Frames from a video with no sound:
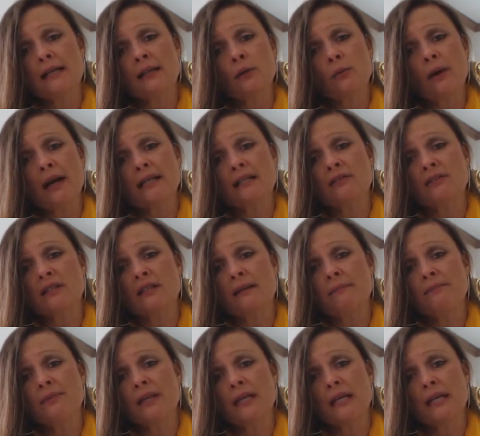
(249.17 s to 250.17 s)
Otherwise, if
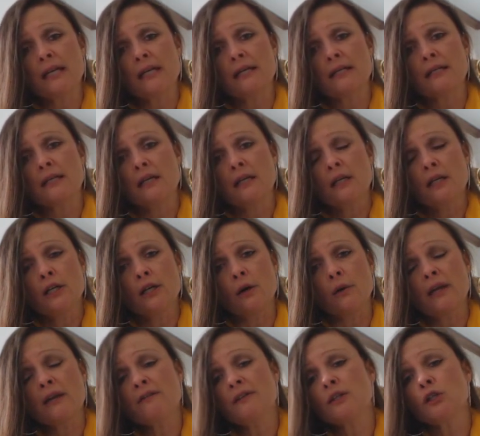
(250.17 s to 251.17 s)
something is, you
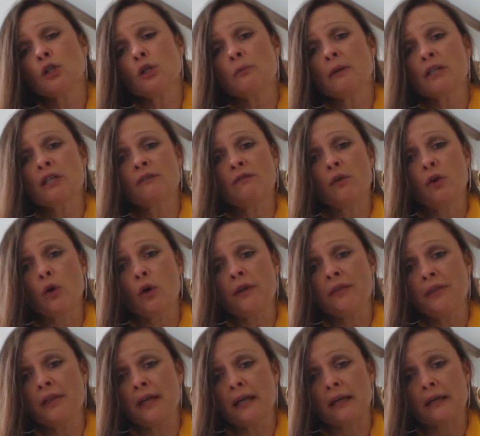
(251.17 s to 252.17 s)
know, even too much of a
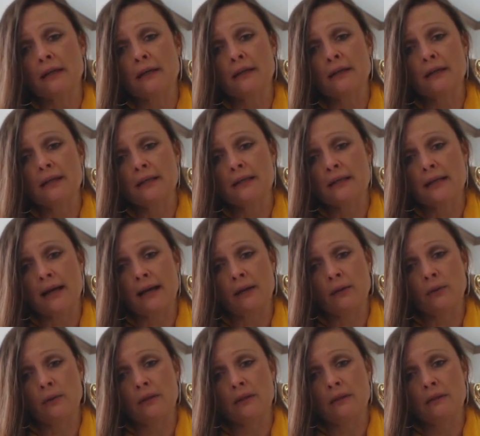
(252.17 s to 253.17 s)
good thing is
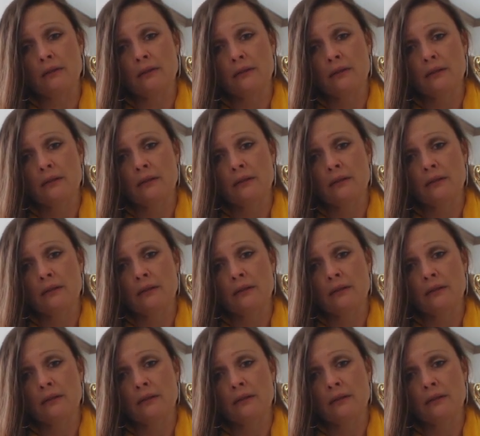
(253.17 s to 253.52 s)
not good.